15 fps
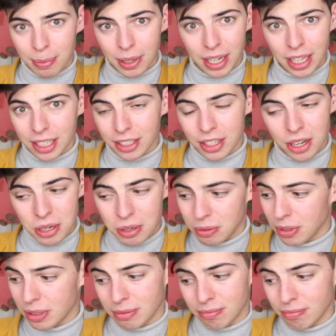but like
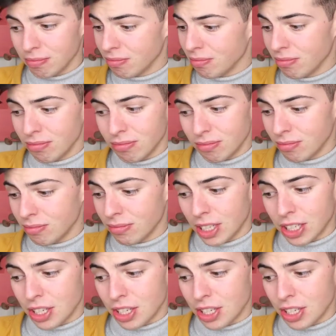no, it